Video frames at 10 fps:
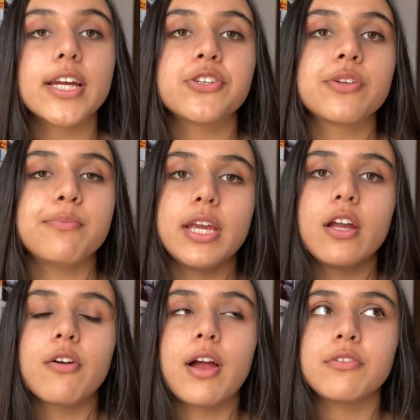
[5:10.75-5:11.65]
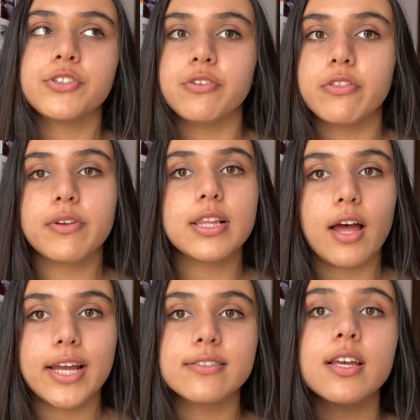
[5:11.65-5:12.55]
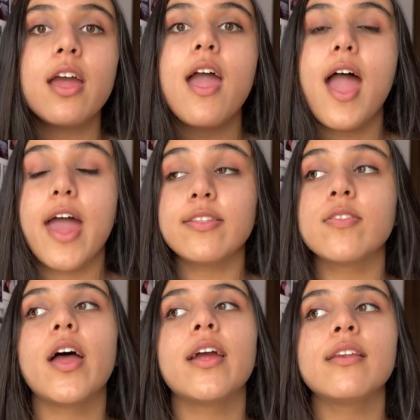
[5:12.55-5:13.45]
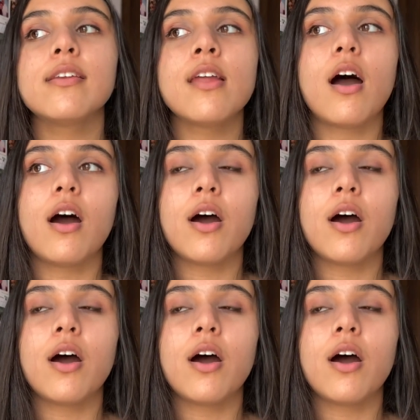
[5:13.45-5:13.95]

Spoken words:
It should be around 2 to 3 lines, and then